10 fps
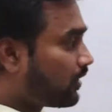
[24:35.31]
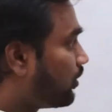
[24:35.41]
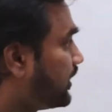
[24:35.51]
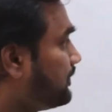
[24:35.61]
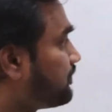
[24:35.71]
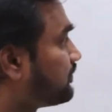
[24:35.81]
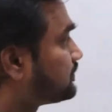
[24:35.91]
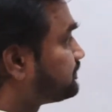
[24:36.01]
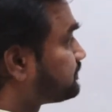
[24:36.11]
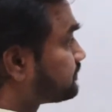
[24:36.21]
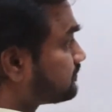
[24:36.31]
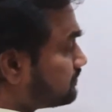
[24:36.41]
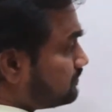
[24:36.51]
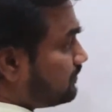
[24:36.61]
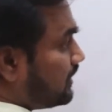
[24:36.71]
okay,
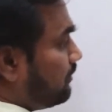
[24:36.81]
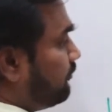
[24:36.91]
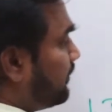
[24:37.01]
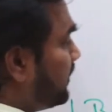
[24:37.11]
from